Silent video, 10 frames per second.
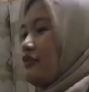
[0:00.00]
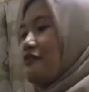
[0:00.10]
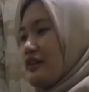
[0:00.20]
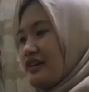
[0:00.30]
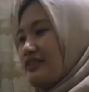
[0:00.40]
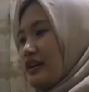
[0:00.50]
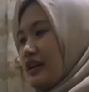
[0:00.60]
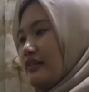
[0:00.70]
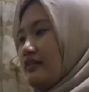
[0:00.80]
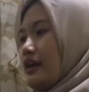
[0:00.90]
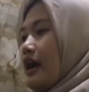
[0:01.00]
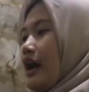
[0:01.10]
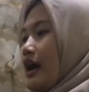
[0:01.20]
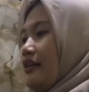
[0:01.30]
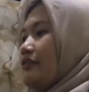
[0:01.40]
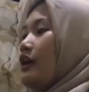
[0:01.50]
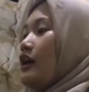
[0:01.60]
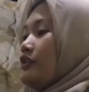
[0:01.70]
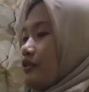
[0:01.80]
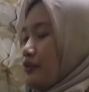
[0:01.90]
The first is they have
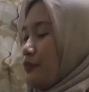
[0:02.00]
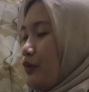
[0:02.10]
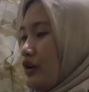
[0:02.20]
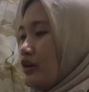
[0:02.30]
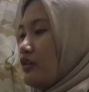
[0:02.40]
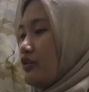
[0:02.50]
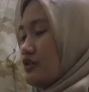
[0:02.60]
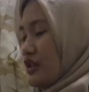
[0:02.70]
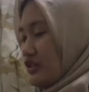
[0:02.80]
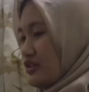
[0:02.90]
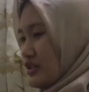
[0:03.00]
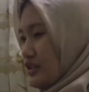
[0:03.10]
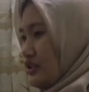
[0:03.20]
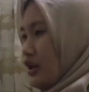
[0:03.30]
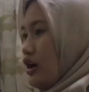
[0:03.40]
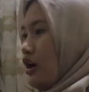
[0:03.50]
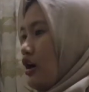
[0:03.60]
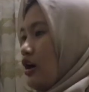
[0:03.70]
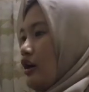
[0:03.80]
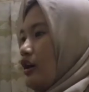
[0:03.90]
temporal conjunction
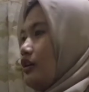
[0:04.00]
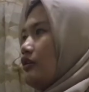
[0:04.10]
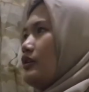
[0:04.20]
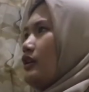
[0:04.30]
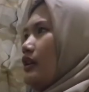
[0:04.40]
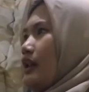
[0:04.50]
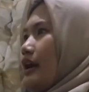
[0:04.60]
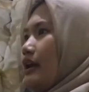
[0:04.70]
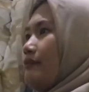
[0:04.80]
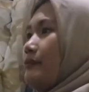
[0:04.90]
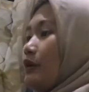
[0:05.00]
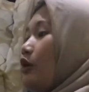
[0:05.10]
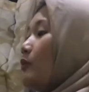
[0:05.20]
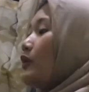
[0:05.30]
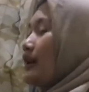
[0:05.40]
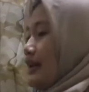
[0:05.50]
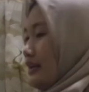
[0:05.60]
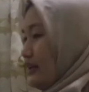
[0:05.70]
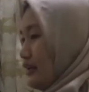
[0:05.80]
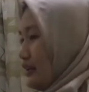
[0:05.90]
or like
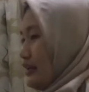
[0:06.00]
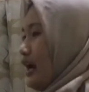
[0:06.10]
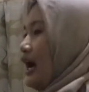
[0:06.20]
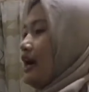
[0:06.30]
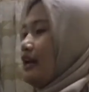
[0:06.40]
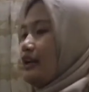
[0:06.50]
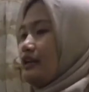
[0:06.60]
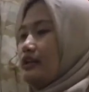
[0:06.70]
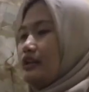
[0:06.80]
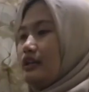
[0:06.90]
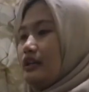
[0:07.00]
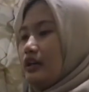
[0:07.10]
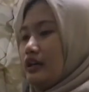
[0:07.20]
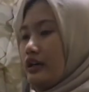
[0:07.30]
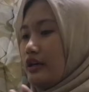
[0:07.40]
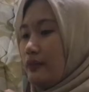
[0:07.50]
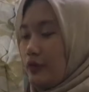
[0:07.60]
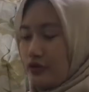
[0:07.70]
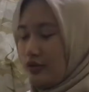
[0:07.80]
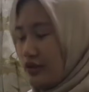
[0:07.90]
penomoran yang ada di
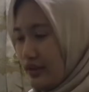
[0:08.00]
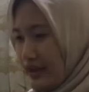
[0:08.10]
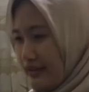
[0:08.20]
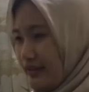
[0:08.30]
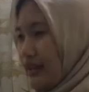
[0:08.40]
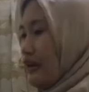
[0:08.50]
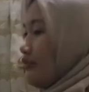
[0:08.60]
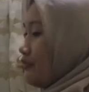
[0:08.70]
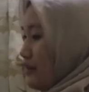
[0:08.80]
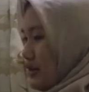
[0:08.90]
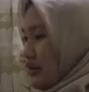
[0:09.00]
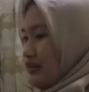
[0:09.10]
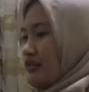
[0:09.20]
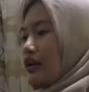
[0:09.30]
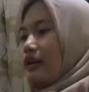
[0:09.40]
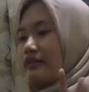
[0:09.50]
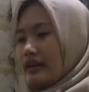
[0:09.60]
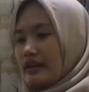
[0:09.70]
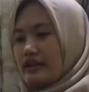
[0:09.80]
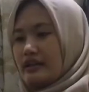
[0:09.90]
procedure text, like first,
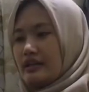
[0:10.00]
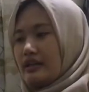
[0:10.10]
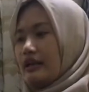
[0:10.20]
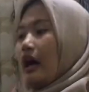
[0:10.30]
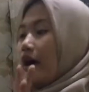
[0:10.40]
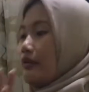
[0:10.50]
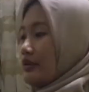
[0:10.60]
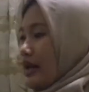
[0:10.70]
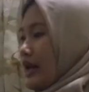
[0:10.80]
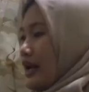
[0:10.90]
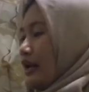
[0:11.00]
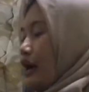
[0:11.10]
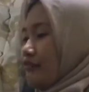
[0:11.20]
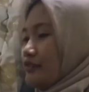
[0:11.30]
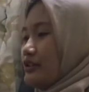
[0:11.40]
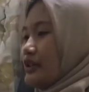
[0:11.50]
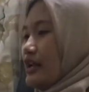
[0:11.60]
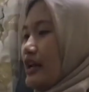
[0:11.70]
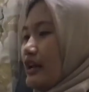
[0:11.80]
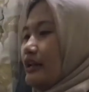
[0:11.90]
second, then, after
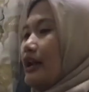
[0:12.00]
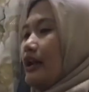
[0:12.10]
that,